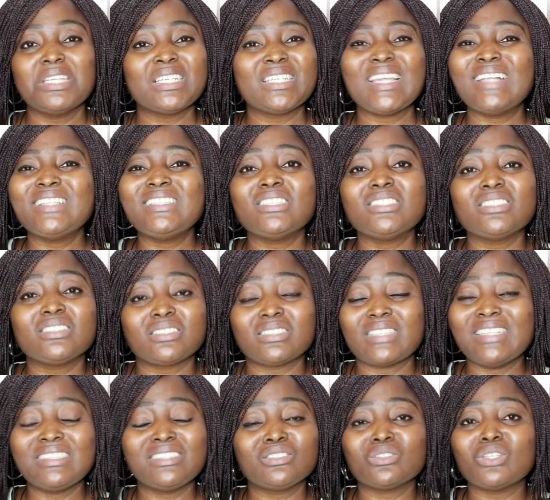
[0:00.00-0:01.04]
That
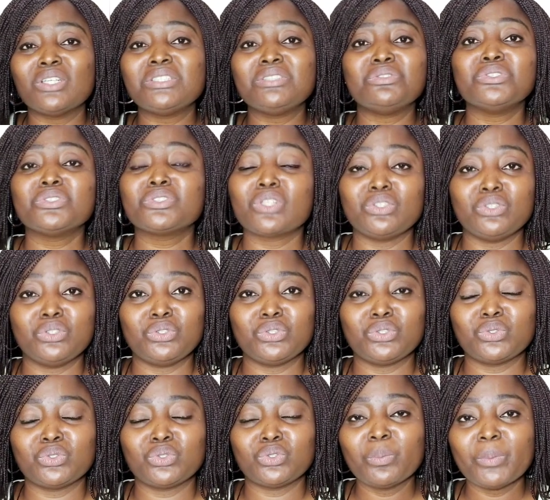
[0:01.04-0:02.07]
is not the result you should
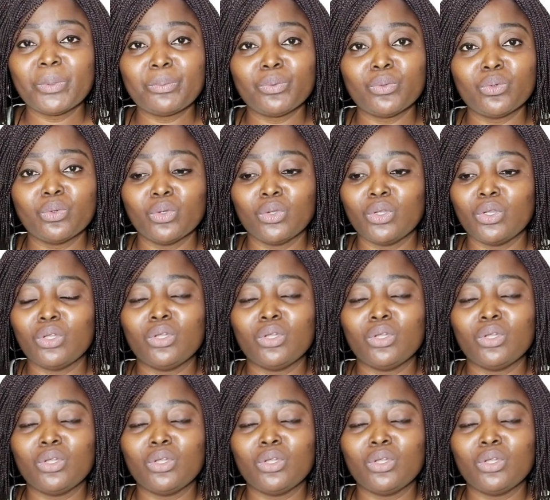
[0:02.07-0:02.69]
show people.